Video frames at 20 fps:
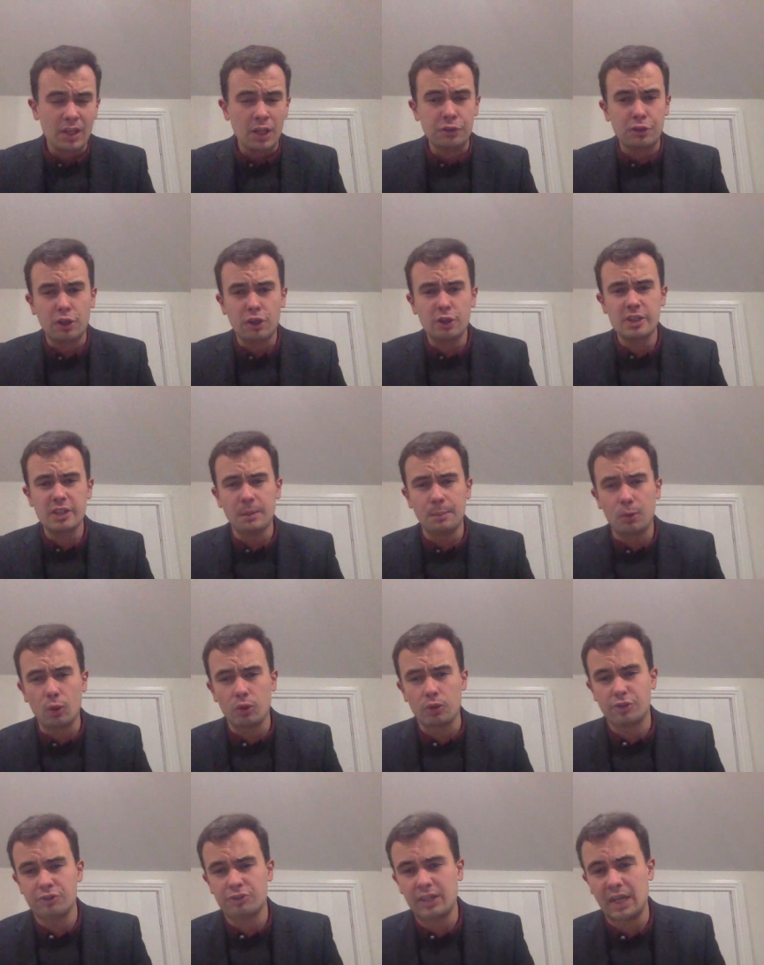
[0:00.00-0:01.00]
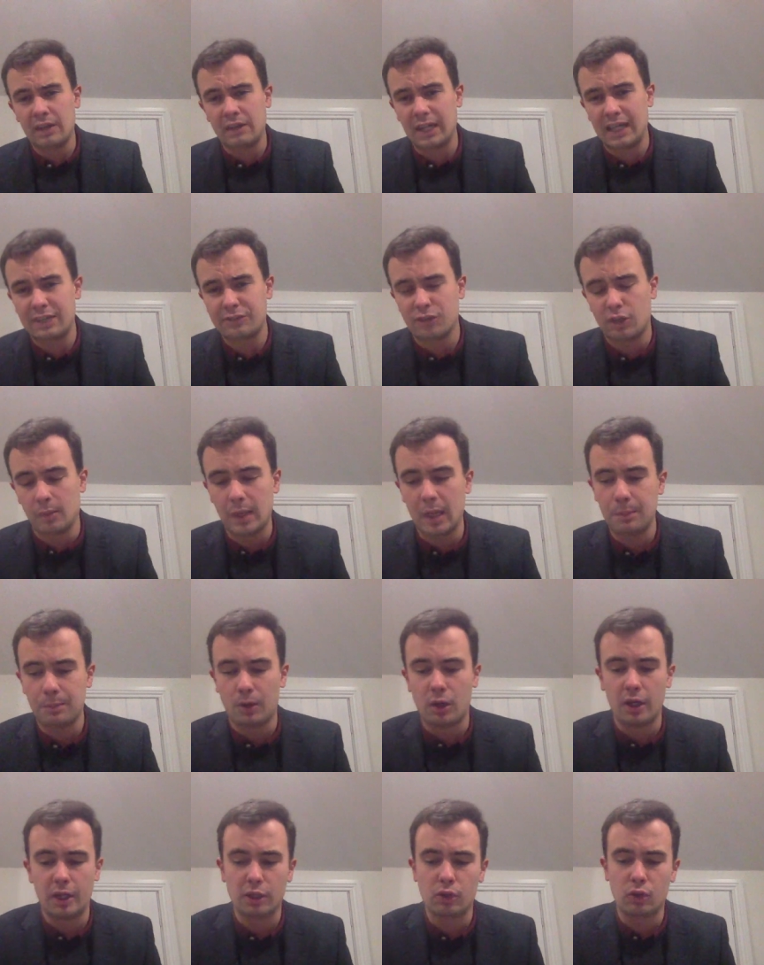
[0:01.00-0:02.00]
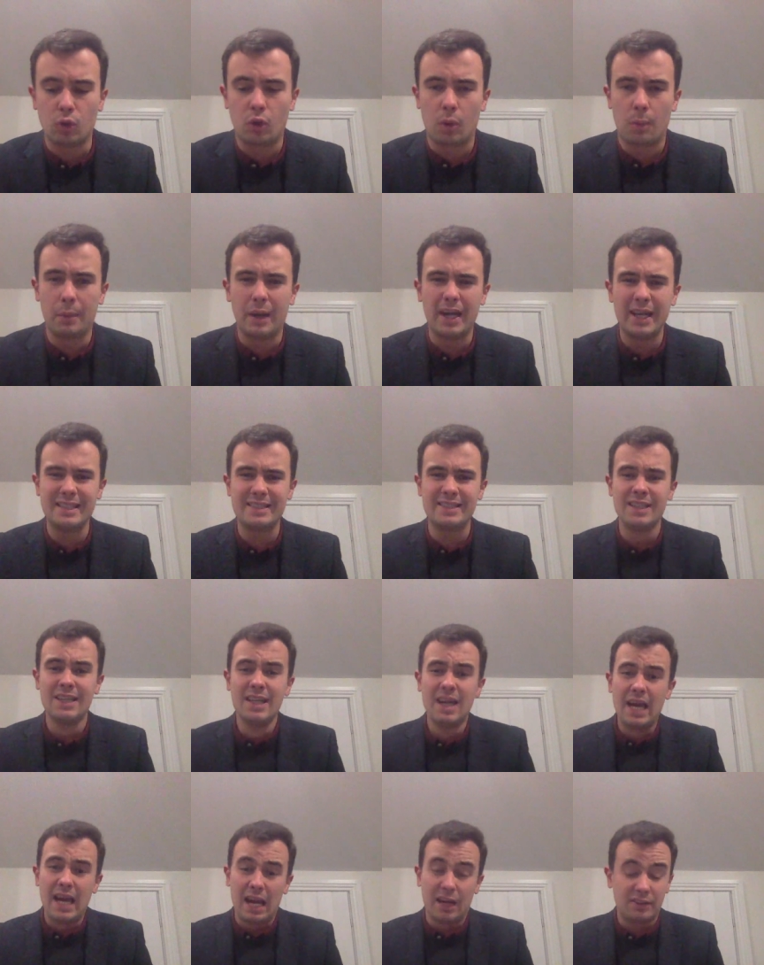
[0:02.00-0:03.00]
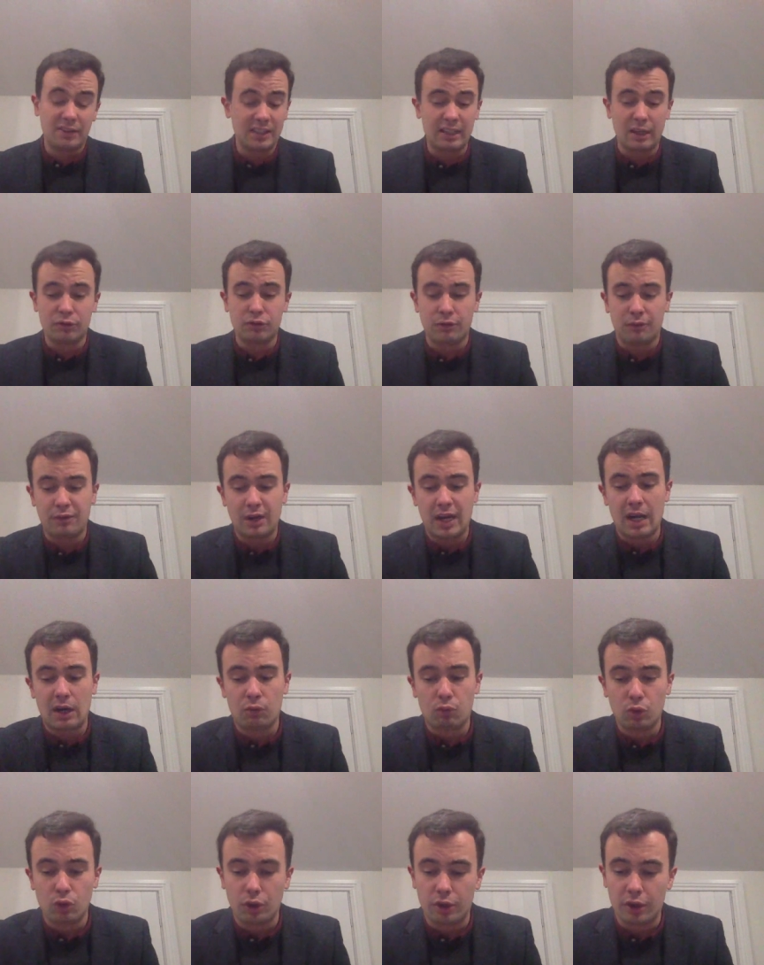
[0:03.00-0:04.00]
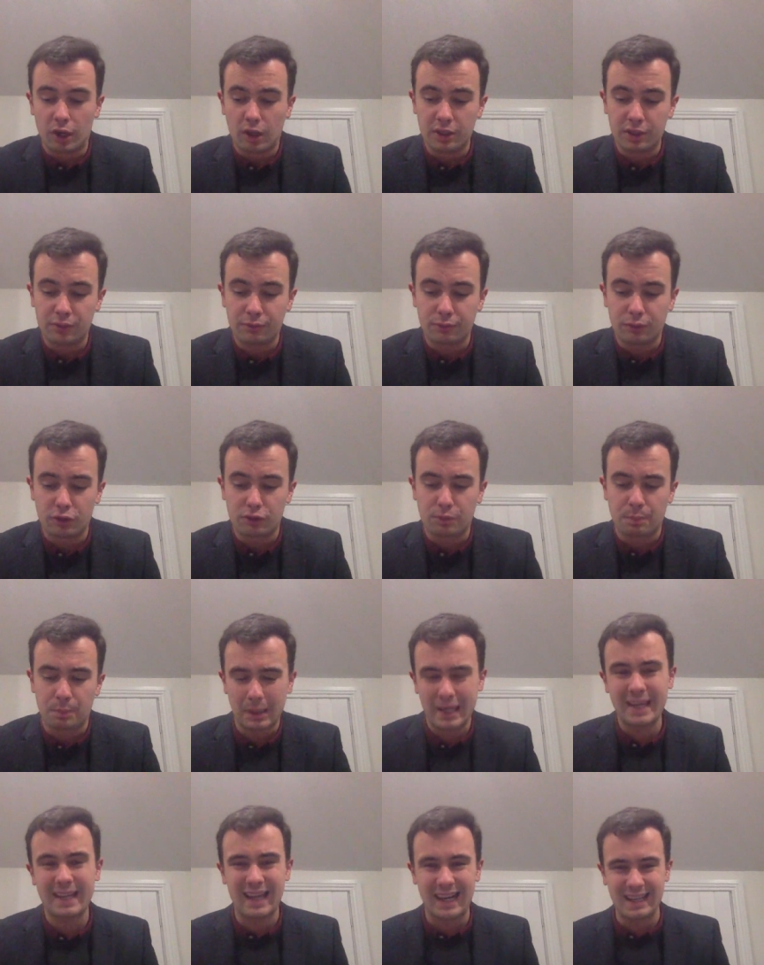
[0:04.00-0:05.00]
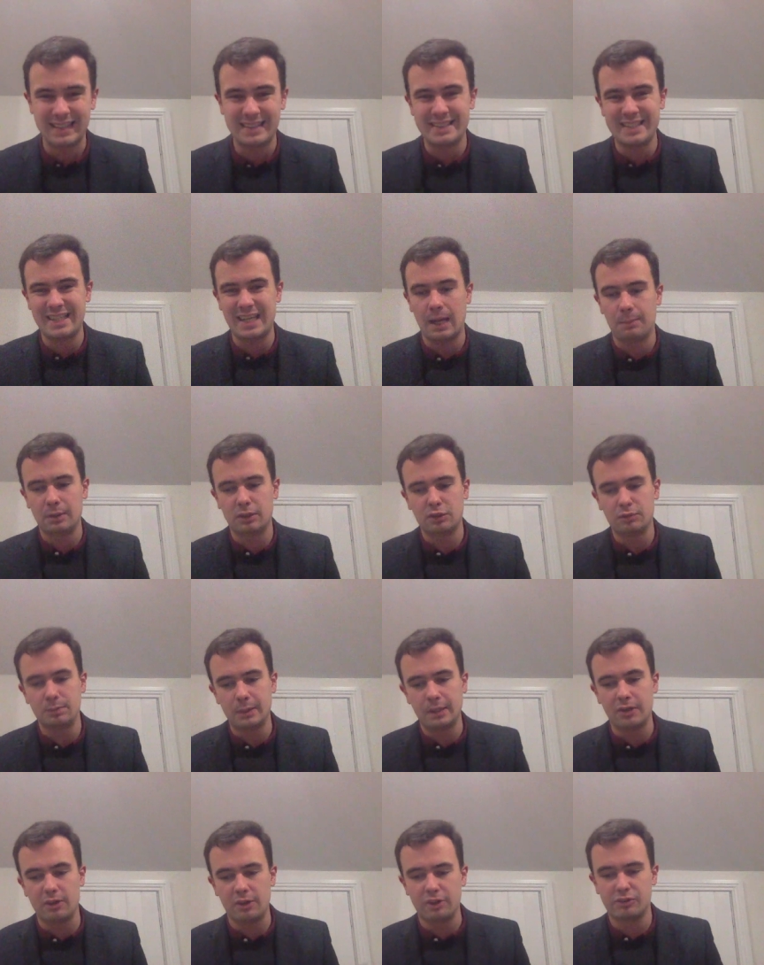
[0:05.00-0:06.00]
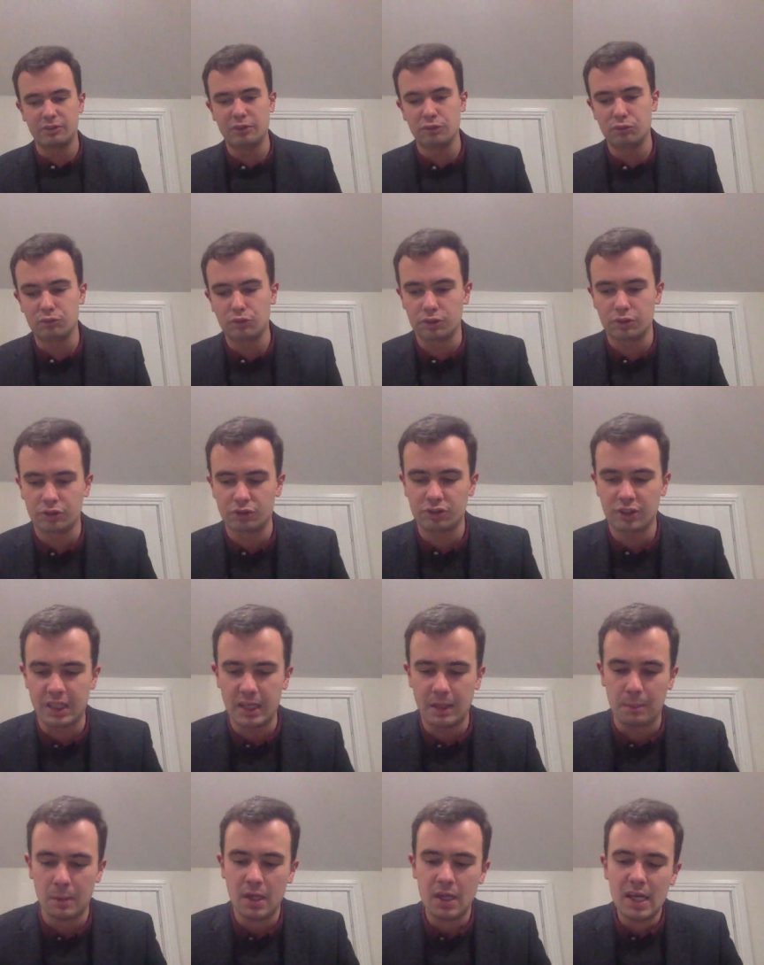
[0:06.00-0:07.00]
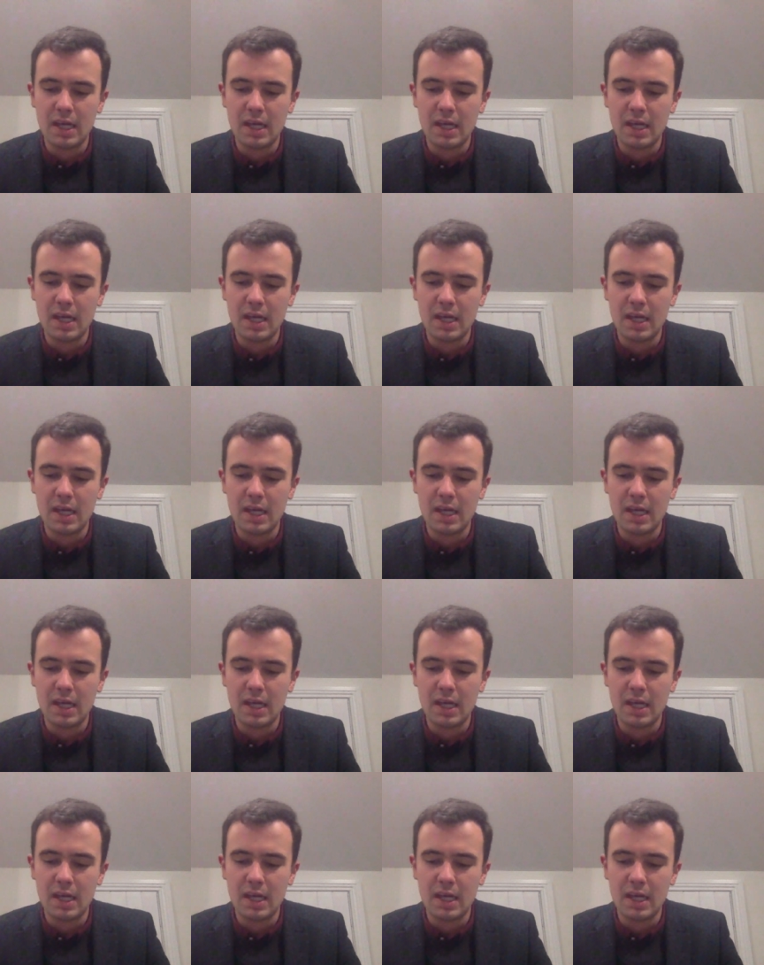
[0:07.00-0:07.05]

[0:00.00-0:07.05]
Third in the Porterstown stand last time out behind Court Mage. I think that was a fair run on his first big handicap experience, and it was good to see him